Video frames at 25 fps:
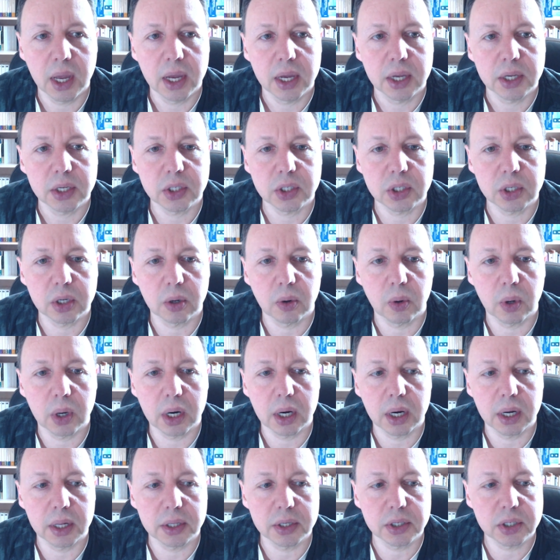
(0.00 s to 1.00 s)
So
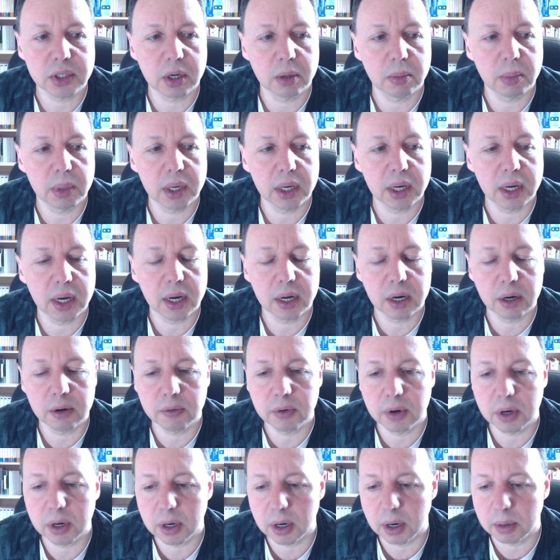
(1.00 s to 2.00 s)
uh, this is going to be kind of
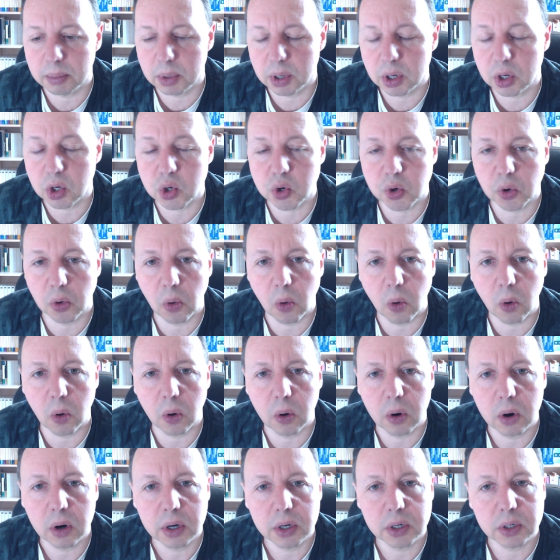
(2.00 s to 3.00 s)
a, I'm going to
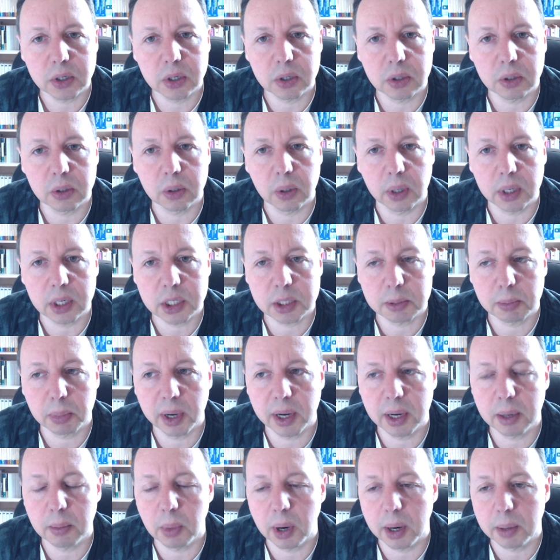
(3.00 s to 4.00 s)
draw to
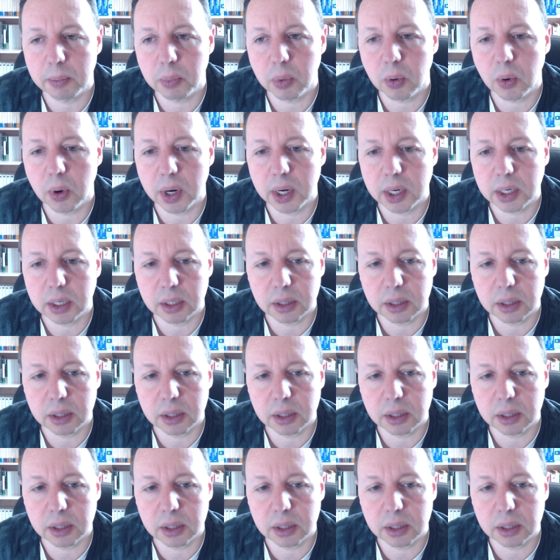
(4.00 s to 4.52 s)
explain my point.